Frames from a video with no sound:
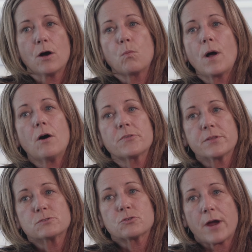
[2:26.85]
a
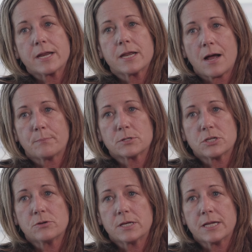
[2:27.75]
wealth of training
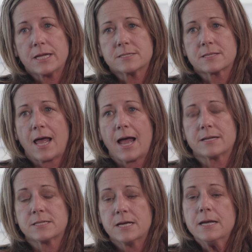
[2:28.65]
opportunities
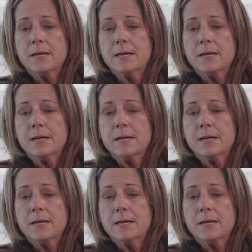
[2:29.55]
that